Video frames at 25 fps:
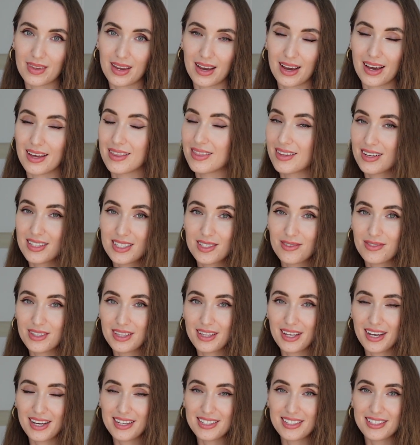And that's
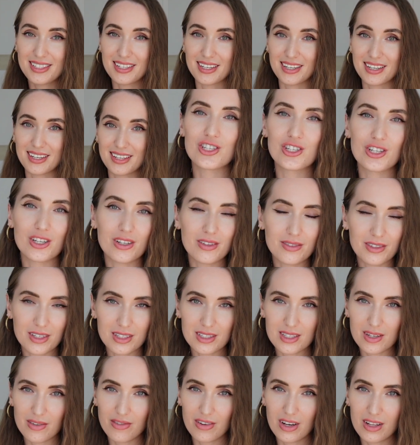fantastic. Children
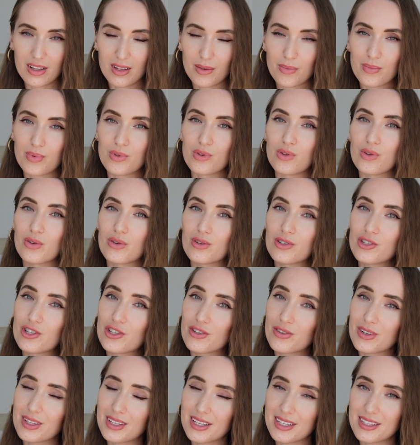develop
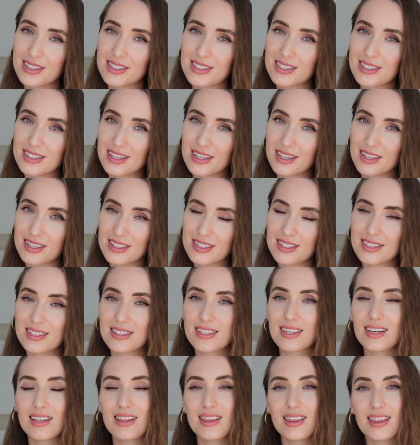nurturing
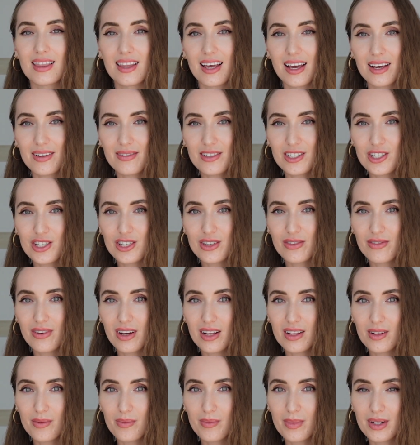instincts, language
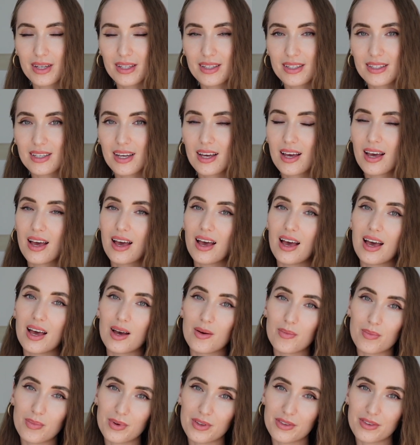development,
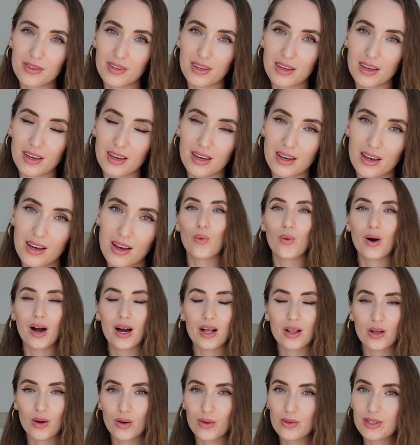empathy,
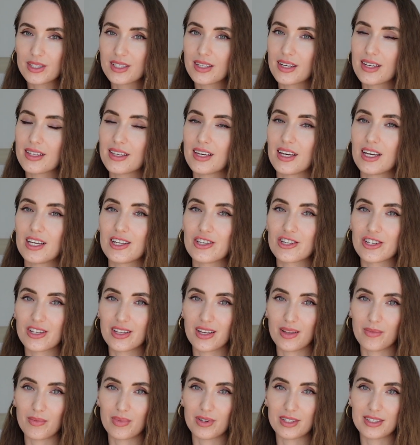while also engaging
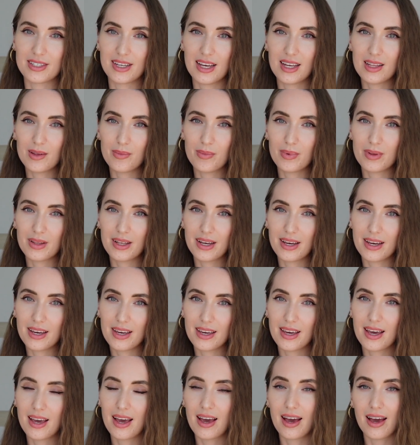in pretend
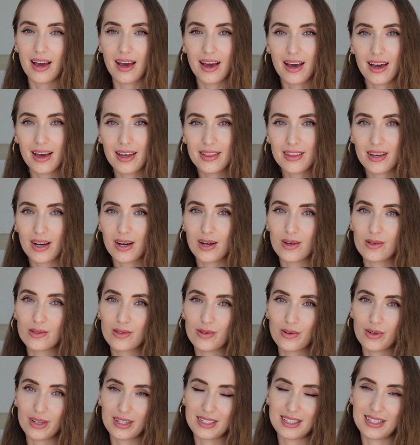play and
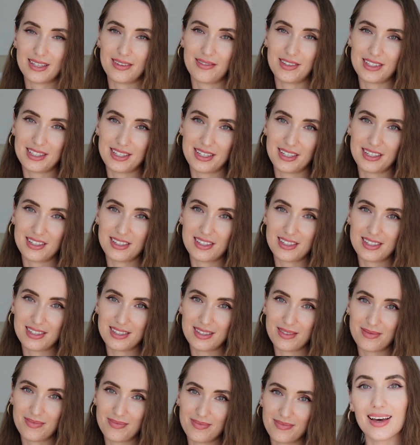outdoor
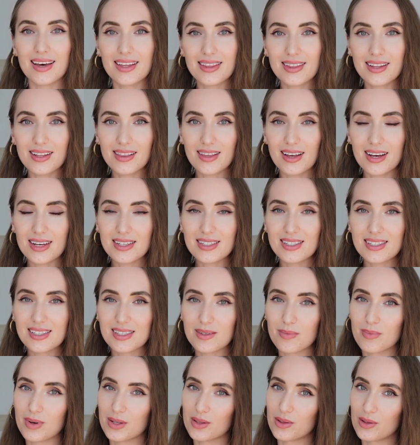activities. And the last
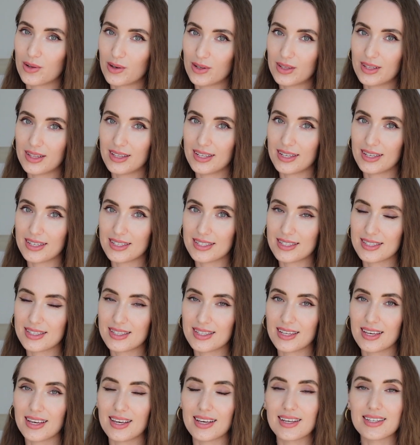but not least
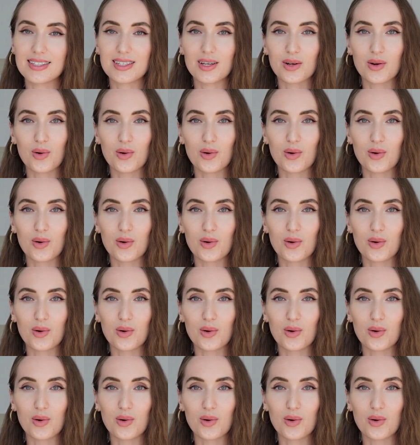is a